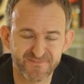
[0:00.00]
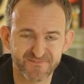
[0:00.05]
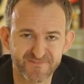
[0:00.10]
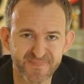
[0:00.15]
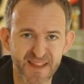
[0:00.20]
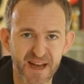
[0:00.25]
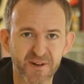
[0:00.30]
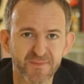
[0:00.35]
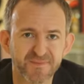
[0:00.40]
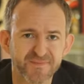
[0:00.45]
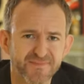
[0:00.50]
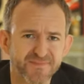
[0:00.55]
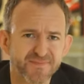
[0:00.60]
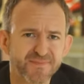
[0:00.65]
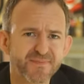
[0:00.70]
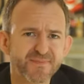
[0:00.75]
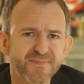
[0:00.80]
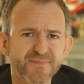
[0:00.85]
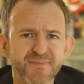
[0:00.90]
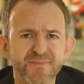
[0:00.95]
Now,
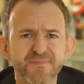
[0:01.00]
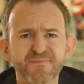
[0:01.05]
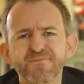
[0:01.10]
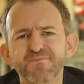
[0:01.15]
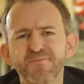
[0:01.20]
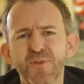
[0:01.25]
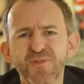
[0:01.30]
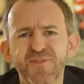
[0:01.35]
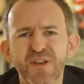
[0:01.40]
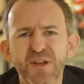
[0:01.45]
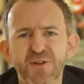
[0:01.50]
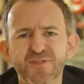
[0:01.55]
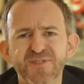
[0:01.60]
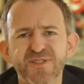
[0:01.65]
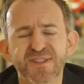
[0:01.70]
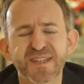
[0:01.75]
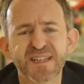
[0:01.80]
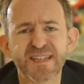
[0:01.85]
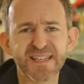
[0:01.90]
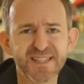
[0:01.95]
moving on
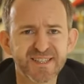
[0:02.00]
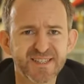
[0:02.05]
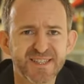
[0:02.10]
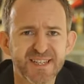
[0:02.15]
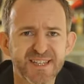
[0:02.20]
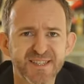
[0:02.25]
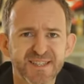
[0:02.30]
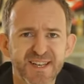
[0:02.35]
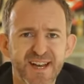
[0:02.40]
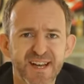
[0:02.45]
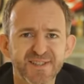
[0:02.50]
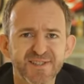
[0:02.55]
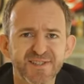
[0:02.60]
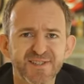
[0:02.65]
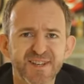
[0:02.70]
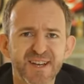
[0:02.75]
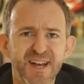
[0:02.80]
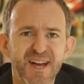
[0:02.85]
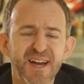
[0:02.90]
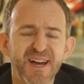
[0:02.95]
to the listening
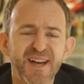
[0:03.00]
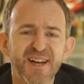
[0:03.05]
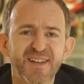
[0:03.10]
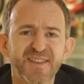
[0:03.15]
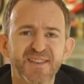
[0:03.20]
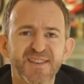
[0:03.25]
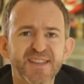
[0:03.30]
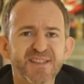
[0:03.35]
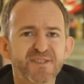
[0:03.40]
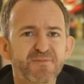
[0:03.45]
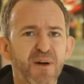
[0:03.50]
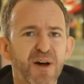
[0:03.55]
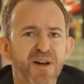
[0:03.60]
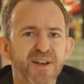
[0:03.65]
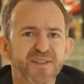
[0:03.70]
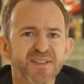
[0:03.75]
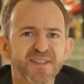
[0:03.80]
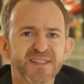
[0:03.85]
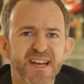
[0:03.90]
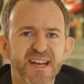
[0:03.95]
test, this part
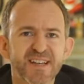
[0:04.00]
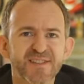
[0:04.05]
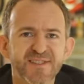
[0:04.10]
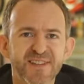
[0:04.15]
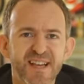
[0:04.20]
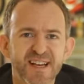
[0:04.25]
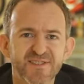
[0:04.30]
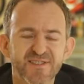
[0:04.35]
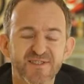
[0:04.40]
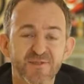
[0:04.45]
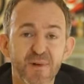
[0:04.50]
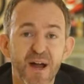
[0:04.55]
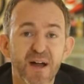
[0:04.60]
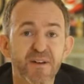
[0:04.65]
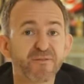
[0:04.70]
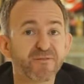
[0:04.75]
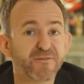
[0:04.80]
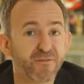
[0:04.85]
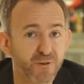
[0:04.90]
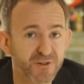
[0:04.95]
of the test lasts
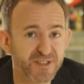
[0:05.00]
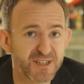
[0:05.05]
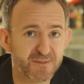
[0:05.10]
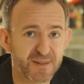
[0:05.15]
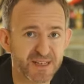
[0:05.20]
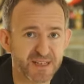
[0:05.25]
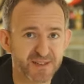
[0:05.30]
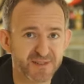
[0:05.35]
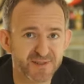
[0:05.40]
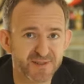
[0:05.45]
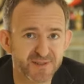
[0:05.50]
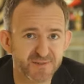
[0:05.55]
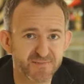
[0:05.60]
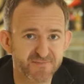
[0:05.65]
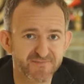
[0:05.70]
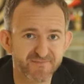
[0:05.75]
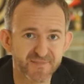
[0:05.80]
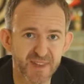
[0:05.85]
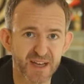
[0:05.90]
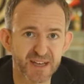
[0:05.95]
around 40 minutes
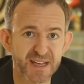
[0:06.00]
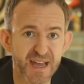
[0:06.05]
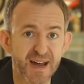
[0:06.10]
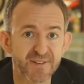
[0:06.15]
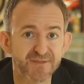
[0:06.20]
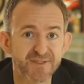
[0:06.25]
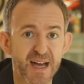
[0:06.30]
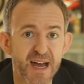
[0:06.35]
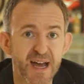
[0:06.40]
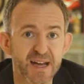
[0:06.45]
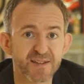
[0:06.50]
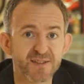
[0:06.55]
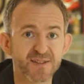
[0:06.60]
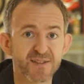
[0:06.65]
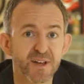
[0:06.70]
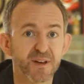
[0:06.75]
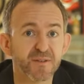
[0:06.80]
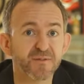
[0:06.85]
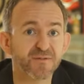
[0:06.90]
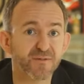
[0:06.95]
and you have to
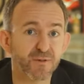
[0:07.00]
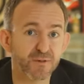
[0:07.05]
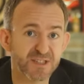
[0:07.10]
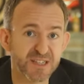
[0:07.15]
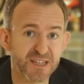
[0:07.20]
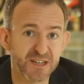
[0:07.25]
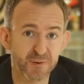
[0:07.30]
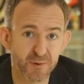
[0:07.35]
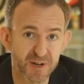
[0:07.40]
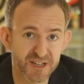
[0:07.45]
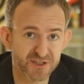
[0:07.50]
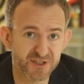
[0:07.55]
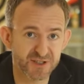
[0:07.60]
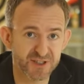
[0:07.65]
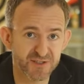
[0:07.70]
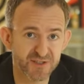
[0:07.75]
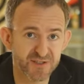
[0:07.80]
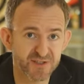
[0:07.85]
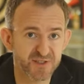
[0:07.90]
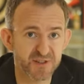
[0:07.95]
answer 40
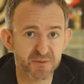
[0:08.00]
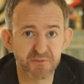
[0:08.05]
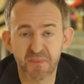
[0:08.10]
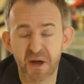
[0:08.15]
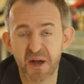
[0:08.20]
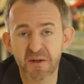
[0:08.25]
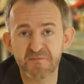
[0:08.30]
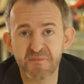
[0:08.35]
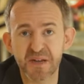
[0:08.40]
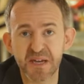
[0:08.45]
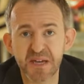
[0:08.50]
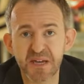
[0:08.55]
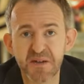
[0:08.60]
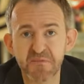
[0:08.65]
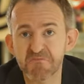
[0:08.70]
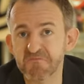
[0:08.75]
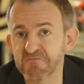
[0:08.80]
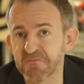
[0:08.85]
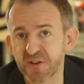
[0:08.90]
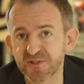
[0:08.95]
questions that might be
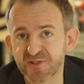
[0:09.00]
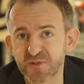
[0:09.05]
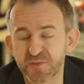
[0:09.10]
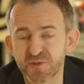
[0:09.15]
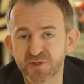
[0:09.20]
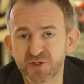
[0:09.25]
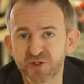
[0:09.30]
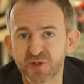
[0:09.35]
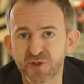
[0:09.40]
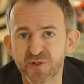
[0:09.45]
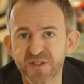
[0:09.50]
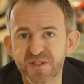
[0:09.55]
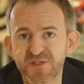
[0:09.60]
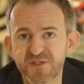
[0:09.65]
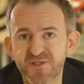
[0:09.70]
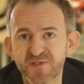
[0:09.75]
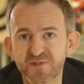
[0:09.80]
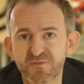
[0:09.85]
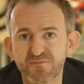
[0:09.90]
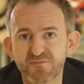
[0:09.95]
multiple
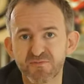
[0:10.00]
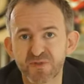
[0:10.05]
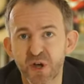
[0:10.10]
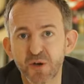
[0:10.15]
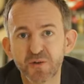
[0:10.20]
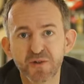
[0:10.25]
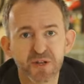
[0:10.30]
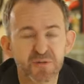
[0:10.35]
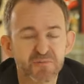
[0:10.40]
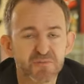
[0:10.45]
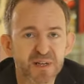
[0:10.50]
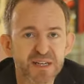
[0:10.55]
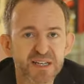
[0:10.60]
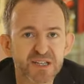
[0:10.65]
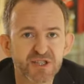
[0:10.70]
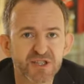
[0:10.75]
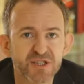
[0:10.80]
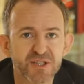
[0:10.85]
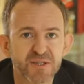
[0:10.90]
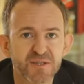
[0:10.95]
choice, note
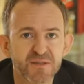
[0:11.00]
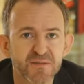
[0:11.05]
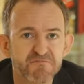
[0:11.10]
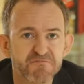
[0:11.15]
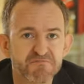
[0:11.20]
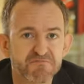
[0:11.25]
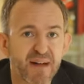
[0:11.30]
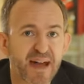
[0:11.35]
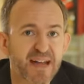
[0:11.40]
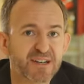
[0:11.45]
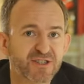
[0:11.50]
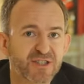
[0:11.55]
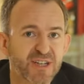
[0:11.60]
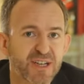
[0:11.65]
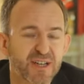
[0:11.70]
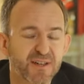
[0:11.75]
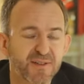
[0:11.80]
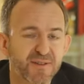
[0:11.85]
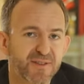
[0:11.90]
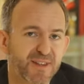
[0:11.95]
completion,
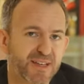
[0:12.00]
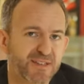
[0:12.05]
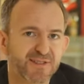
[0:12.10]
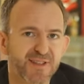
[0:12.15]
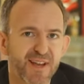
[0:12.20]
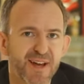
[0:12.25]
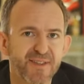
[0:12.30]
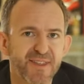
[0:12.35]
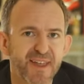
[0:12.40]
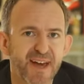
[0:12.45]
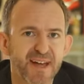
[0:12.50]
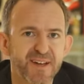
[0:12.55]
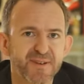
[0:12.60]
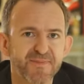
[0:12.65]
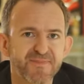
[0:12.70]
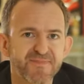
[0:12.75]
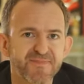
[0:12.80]
matching, things like that.